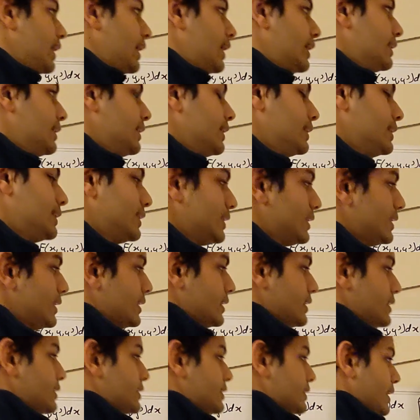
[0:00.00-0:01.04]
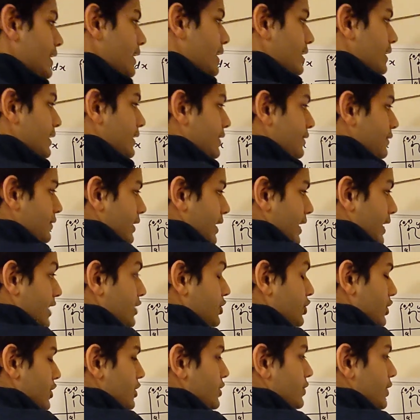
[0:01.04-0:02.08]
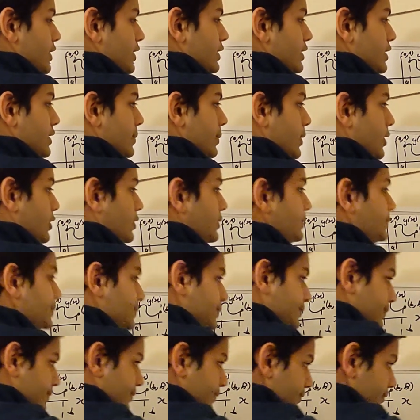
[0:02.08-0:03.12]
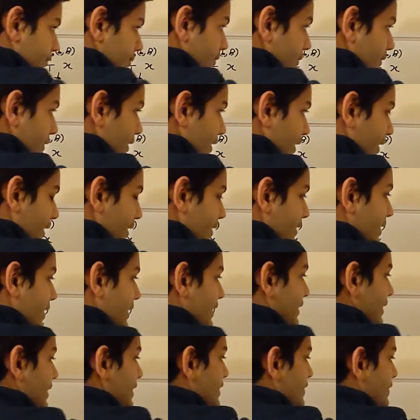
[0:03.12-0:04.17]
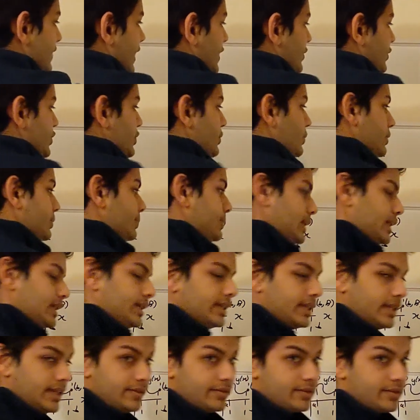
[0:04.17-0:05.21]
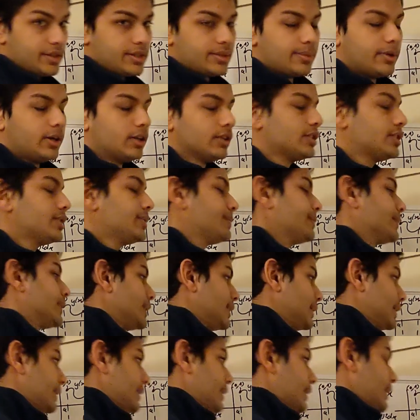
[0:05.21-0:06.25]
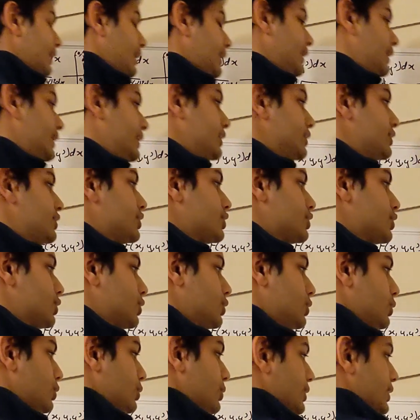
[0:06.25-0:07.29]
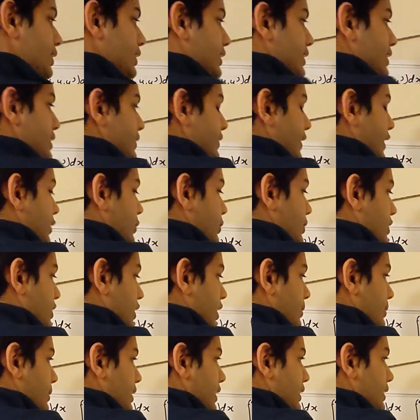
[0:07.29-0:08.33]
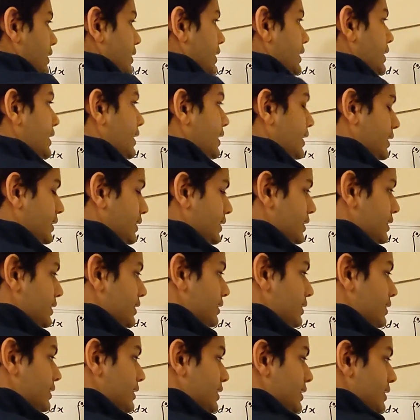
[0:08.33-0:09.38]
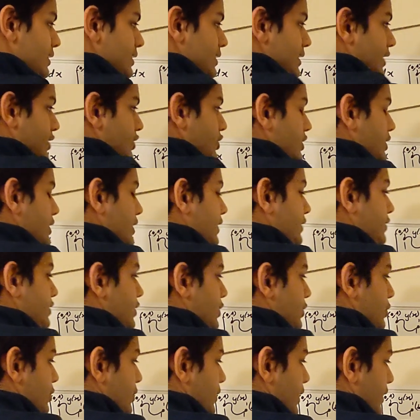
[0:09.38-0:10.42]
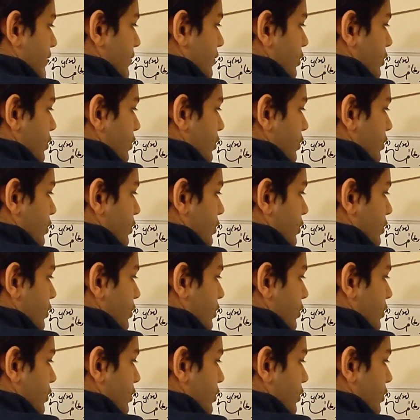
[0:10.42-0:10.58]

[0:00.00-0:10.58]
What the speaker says: And the idea is that if h is really small, then these values will be even smaller. And so this value will dominate, and this essentially gives you a